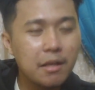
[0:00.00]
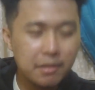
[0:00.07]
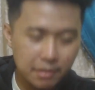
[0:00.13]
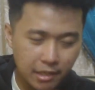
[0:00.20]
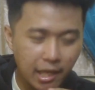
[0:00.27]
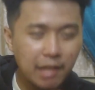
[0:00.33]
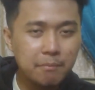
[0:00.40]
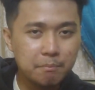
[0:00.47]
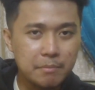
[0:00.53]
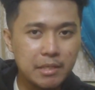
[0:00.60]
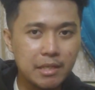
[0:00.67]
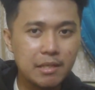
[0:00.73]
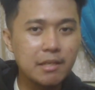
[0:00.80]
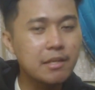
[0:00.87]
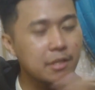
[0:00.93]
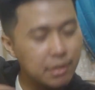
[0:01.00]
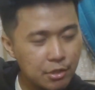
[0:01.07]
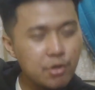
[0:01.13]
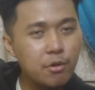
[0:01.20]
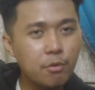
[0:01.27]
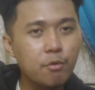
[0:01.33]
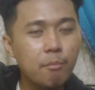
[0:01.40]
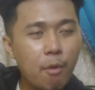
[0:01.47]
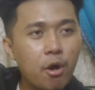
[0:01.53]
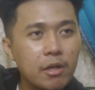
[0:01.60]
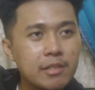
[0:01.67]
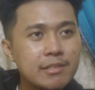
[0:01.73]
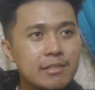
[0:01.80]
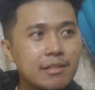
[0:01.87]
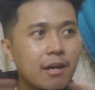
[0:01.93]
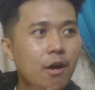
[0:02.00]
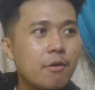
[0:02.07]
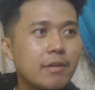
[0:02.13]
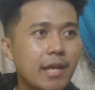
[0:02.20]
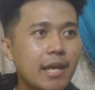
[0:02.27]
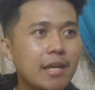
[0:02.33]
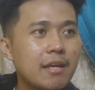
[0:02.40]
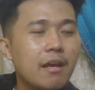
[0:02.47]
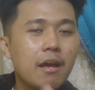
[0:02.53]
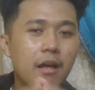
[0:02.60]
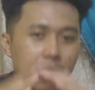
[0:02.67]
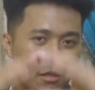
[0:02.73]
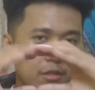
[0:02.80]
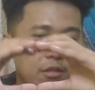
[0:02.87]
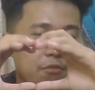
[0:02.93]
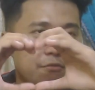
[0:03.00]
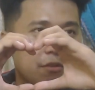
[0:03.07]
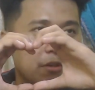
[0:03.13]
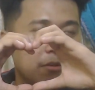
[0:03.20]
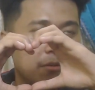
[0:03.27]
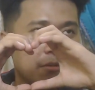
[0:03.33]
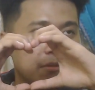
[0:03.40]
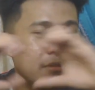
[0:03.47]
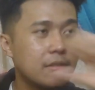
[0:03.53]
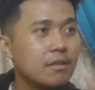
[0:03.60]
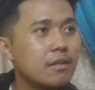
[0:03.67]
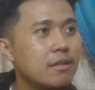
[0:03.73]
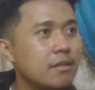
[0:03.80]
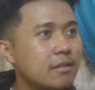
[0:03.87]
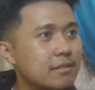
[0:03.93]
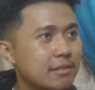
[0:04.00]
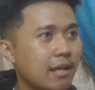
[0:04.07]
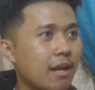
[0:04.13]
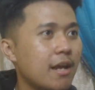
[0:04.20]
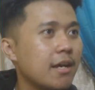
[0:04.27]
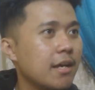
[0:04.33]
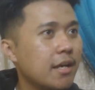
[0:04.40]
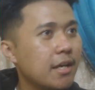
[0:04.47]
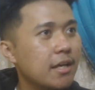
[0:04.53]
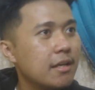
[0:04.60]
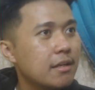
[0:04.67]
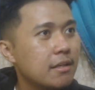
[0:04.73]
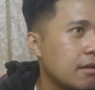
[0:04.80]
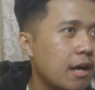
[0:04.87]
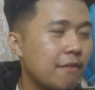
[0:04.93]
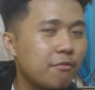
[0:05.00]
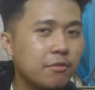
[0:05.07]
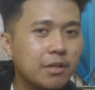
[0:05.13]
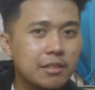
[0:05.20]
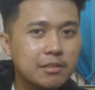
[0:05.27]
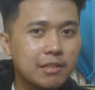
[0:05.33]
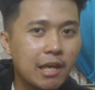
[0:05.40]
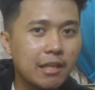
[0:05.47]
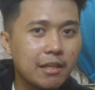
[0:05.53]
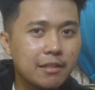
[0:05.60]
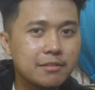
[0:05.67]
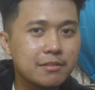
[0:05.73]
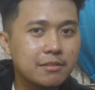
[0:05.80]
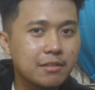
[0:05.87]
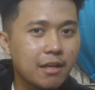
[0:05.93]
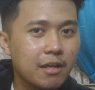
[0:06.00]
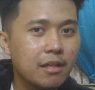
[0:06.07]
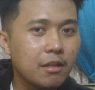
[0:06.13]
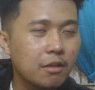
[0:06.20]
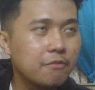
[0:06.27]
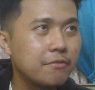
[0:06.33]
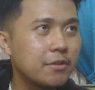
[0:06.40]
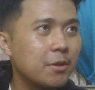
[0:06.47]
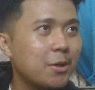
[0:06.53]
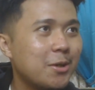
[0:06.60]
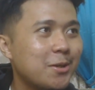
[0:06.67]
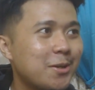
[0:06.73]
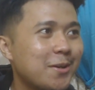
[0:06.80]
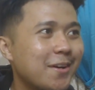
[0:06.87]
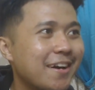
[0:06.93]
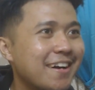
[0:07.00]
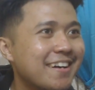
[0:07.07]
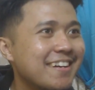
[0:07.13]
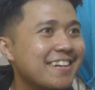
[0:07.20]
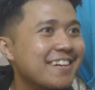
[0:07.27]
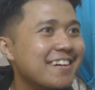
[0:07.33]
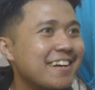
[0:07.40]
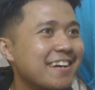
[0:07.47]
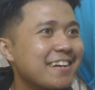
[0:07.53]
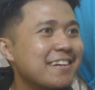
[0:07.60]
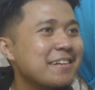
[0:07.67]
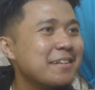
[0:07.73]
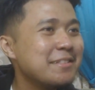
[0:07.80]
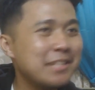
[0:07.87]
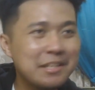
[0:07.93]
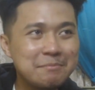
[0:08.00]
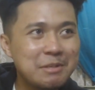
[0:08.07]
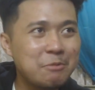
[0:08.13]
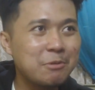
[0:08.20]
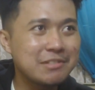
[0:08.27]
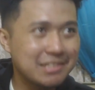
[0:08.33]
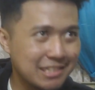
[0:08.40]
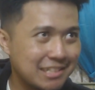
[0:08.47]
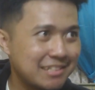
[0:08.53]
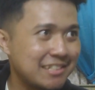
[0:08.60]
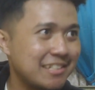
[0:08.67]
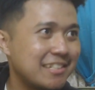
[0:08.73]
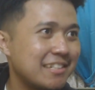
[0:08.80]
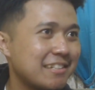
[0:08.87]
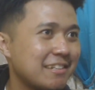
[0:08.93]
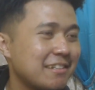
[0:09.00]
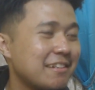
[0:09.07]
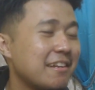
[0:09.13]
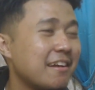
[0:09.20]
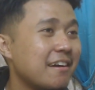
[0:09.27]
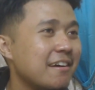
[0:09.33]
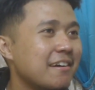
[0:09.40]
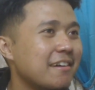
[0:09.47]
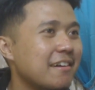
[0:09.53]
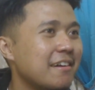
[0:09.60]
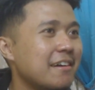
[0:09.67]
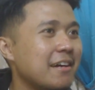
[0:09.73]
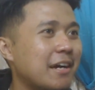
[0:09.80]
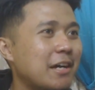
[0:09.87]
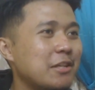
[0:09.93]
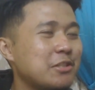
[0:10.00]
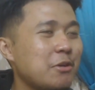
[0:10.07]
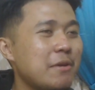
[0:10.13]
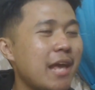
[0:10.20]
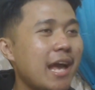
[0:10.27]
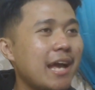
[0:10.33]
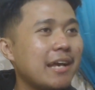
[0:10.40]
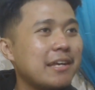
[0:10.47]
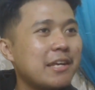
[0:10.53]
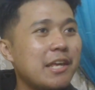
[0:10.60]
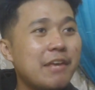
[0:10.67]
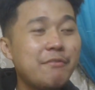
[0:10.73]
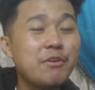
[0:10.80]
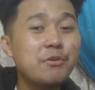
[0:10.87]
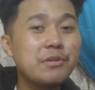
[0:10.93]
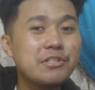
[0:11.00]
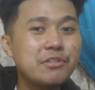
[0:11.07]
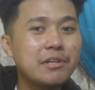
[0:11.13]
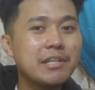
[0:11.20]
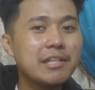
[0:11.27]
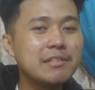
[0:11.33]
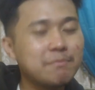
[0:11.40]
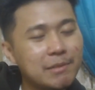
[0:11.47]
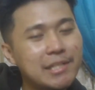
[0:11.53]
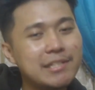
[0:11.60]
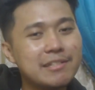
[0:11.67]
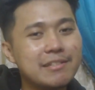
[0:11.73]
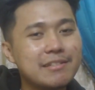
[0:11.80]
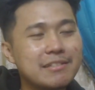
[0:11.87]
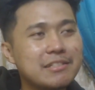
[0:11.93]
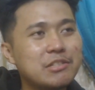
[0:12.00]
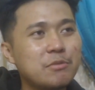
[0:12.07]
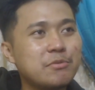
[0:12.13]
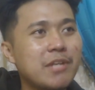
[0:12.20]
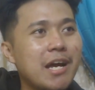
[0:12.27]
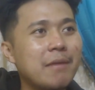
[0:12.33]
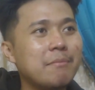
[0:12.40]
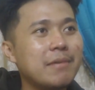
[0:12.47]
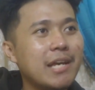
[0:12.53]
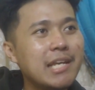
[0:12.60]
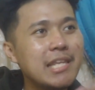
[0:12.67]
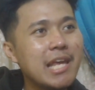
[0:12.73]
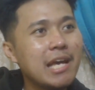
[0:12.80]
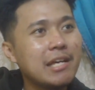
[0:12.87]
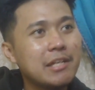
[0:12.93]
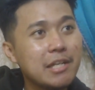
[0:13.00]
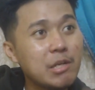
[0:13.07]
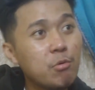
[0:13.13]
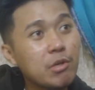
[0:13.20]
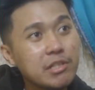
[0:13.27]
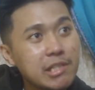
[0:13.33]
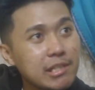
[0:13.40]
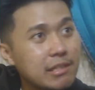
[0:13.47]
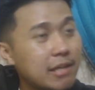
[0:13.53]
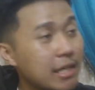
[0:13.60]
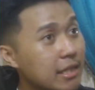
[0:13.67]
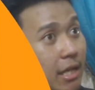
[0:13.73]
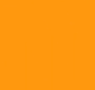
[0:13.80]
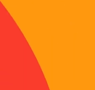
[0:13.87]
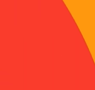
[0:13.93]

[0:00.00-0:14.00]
help me, your boys, okay? Love you. Saranghae, I forgot Thailand's love you. Tell me what this is. So yeah, if you enjoyed it, please subscribe. And yeah, gonna watch it right now.